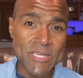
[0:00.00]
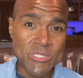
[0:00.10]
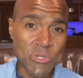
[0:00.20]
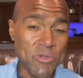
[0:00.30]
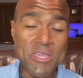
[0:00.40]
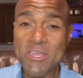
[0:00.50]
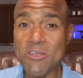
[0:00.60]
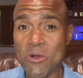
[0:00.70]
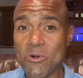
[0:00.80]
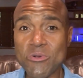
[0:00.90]
So he
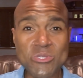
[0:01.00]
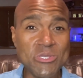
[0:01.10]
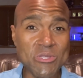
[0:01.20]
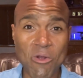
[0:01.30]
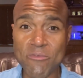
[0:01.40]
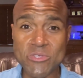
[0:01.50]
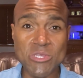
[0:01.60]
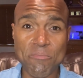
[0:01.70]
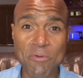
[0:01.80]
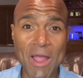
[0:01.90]
goes over to
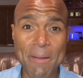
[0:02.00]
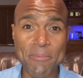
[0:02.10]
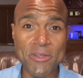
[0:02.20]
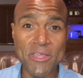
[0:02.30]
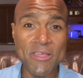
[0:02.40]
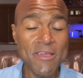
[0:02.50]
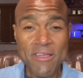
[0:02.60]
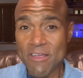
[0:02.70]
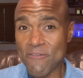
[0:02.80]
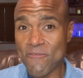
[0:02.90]
the property,
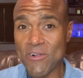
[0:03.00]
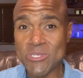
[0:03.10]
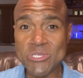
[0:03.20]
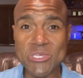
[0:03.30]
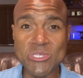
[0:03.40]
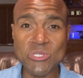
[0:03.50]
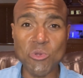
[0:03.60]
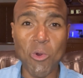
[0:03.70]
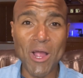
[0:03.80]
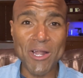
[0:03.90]
confronts these
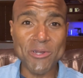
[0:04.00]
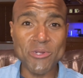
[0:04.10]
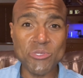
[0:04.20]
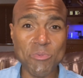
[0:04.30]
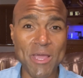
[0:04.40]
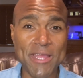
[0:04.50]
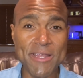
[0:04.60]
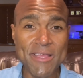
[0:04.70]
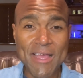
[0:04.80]
squatters, right?